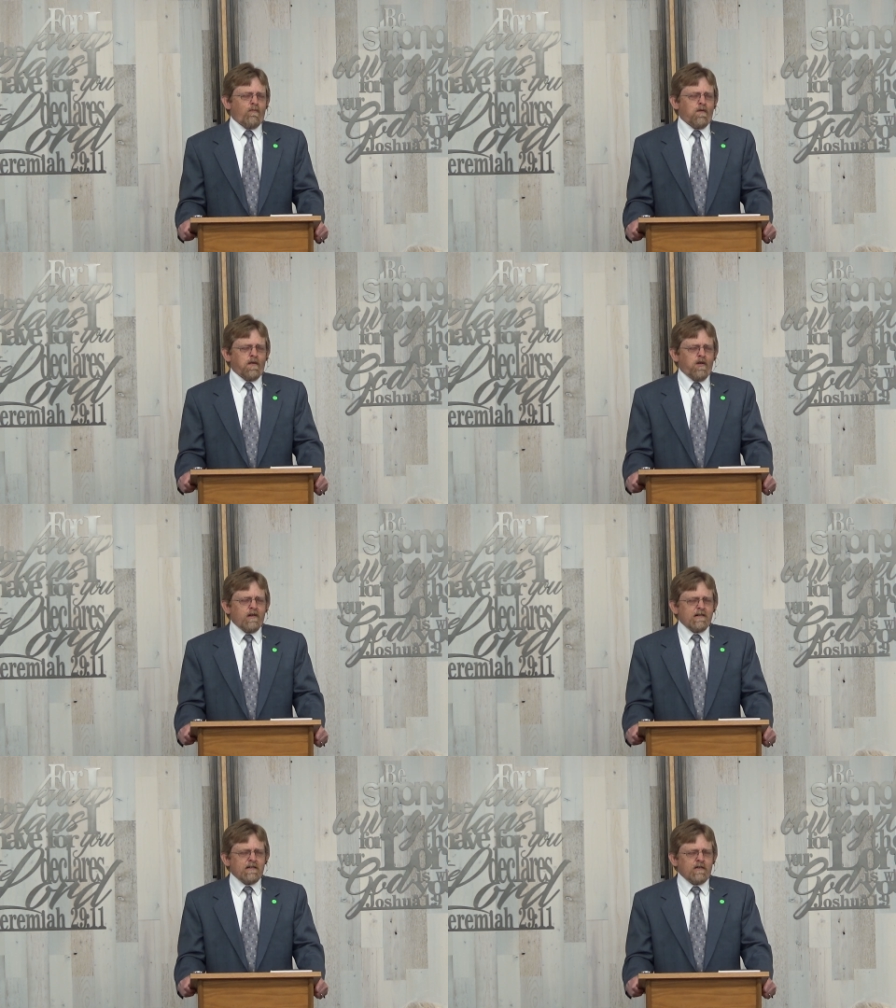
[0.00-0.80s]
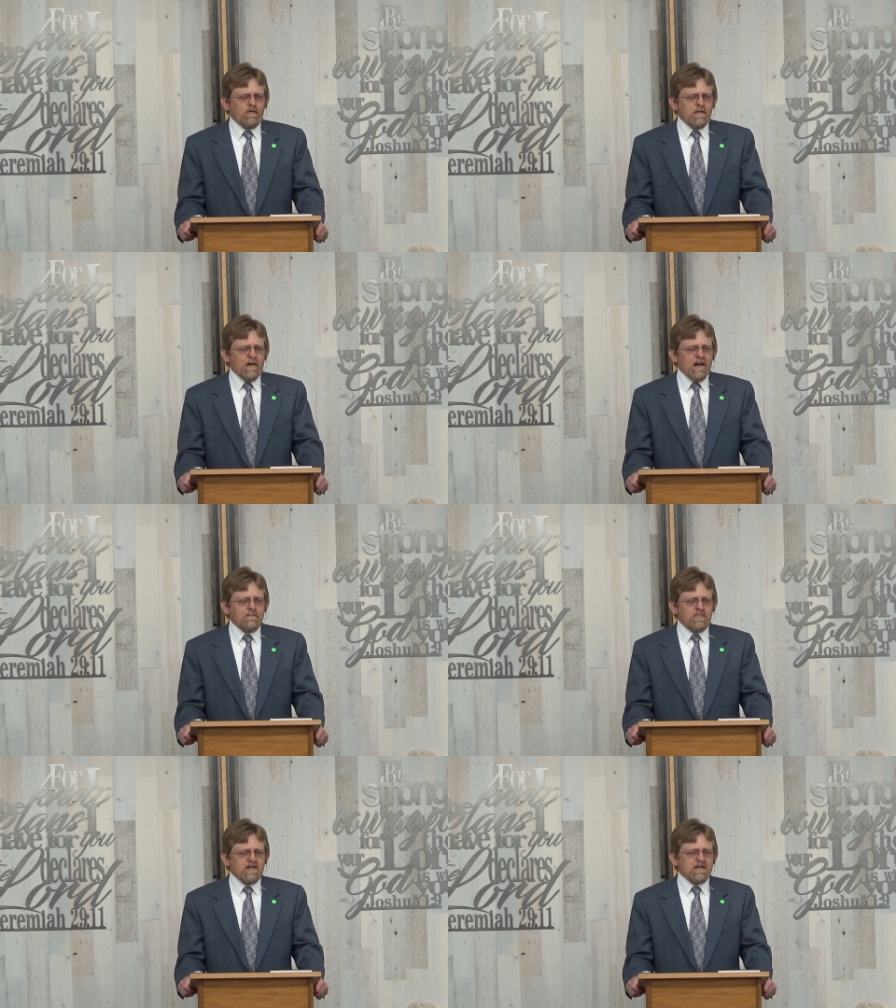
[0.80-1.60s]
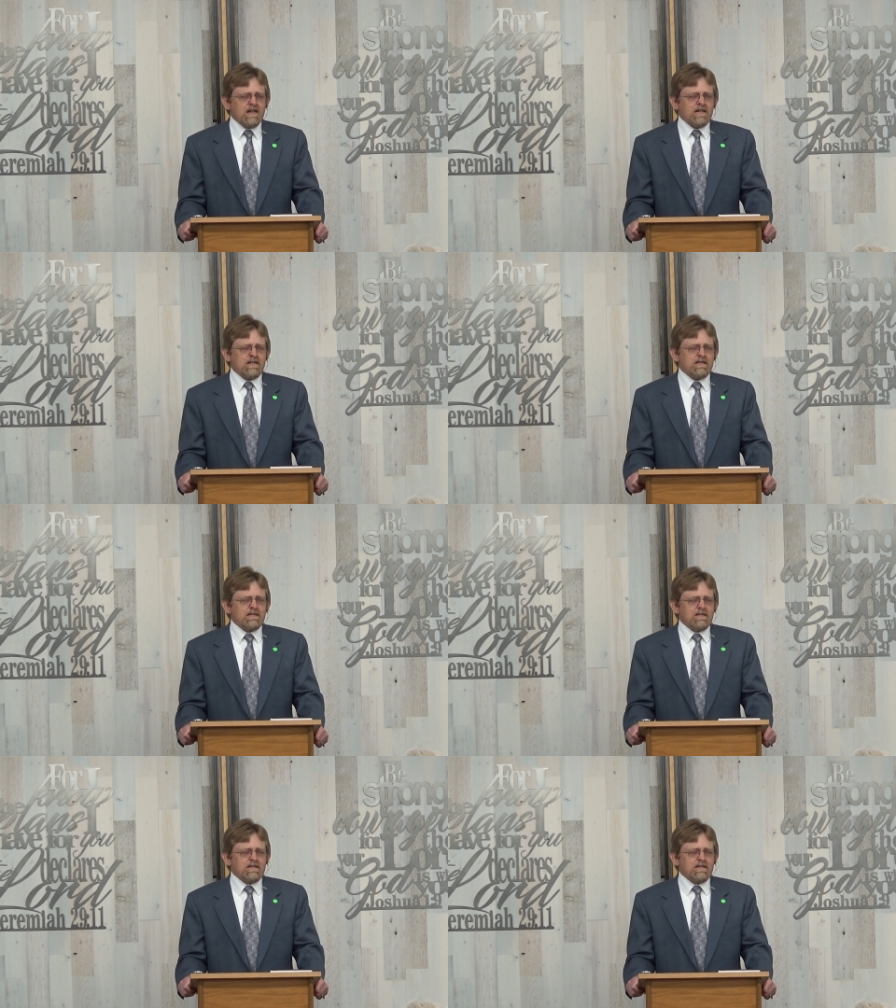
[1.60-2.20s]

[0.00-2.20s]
That we might be a